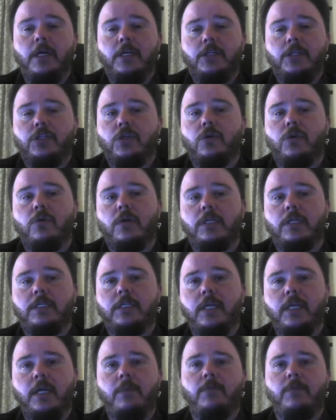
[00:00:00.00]
So a
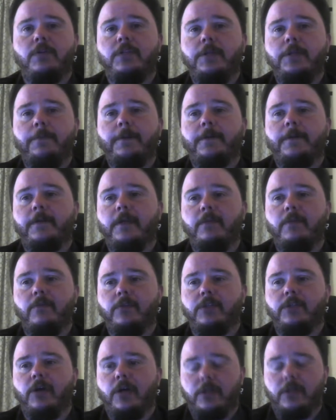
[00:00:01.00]
scammer typically will
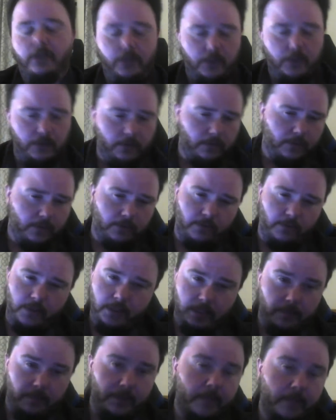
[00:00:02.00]
talk to two, three,
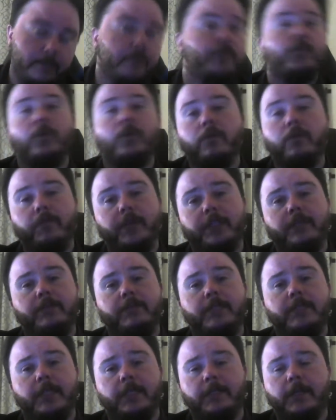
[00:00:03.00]
sometimes four
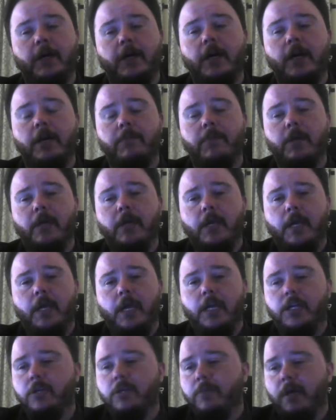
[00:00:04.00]
victims at a time.
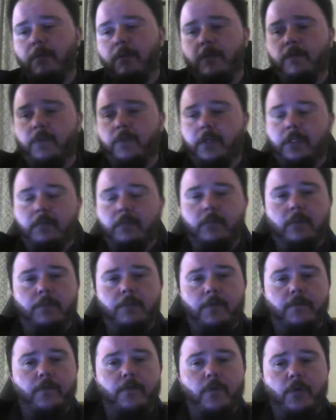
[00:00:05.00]
And you might be victim
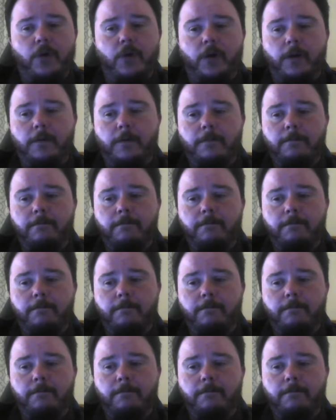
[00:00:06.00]
number four,